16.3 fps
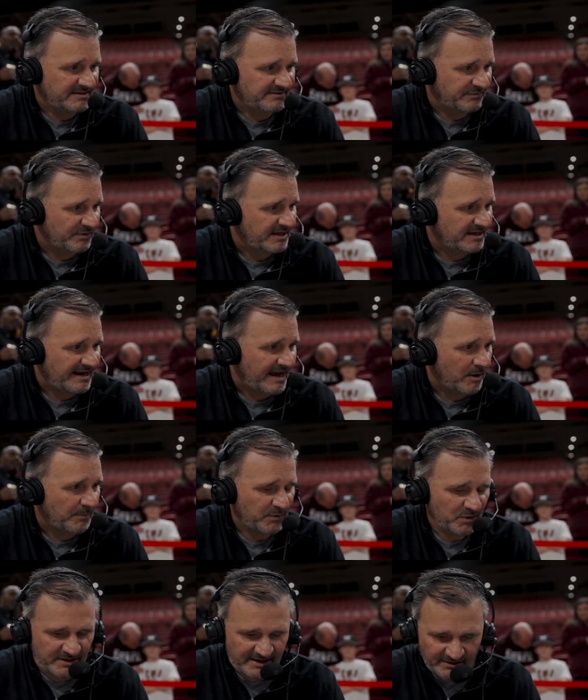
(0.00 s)
And if we can
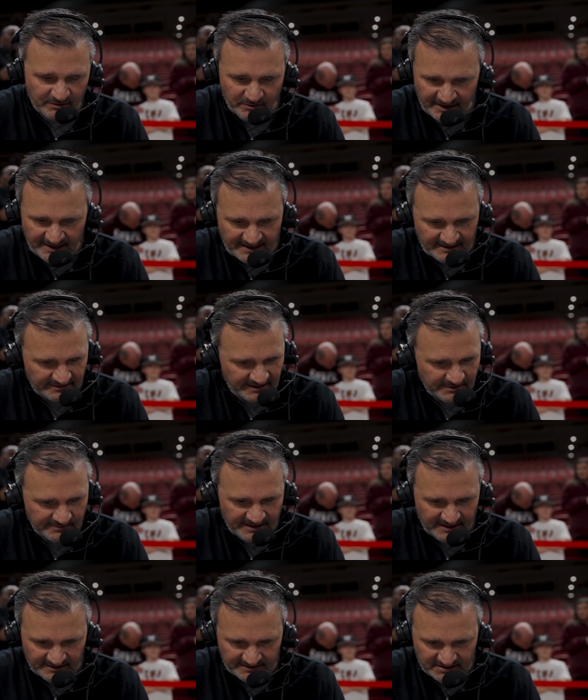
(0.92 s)
help you in any way,
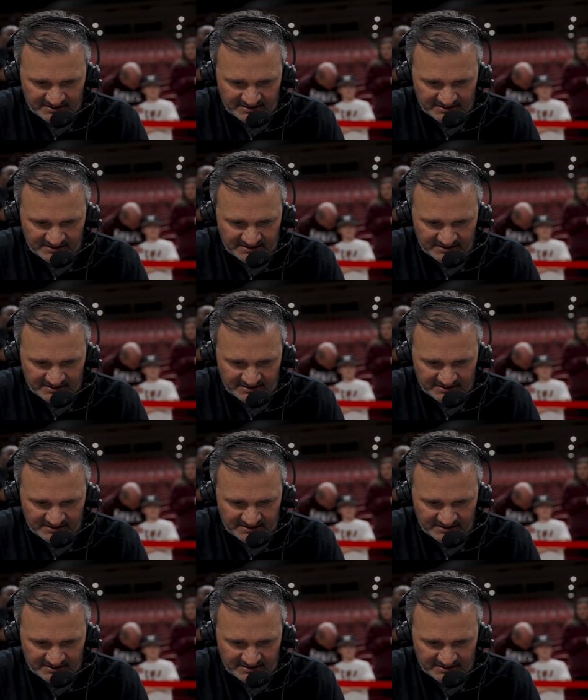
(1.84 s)
email